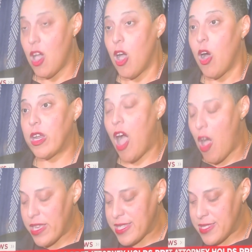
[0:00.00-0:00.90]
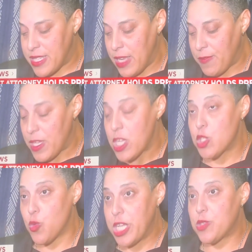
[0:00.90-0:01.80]
On August 10th,
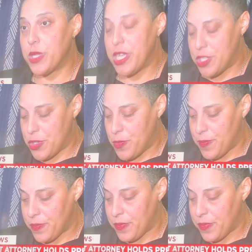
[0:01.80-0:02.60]
2022,